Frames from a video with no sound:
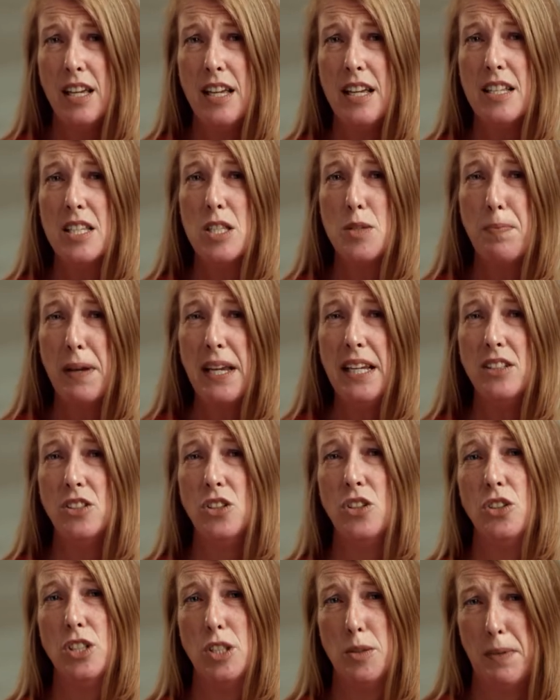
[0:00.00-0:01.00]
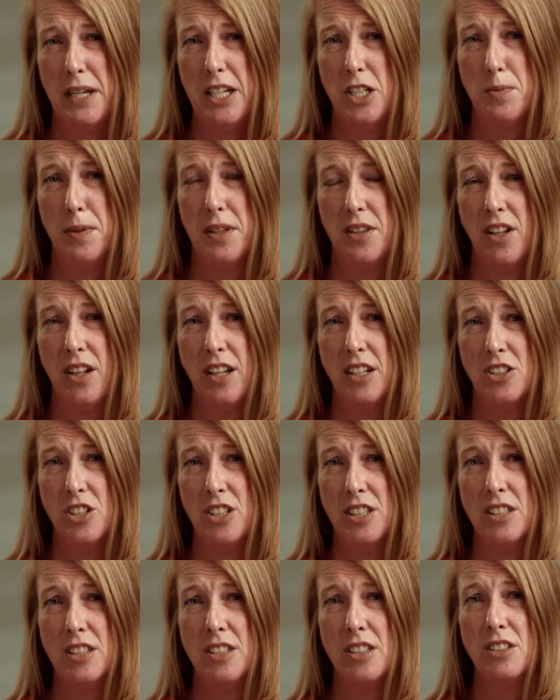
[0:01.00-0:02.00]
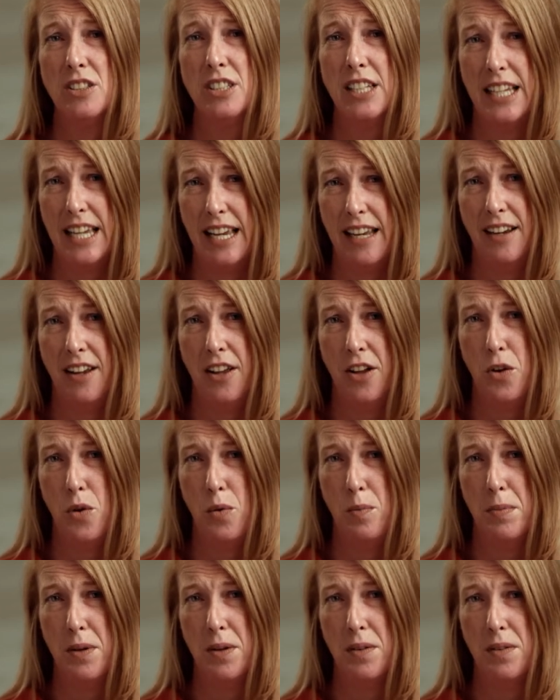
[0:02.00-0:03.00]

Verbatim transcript: speak to your speech pathologist to get help.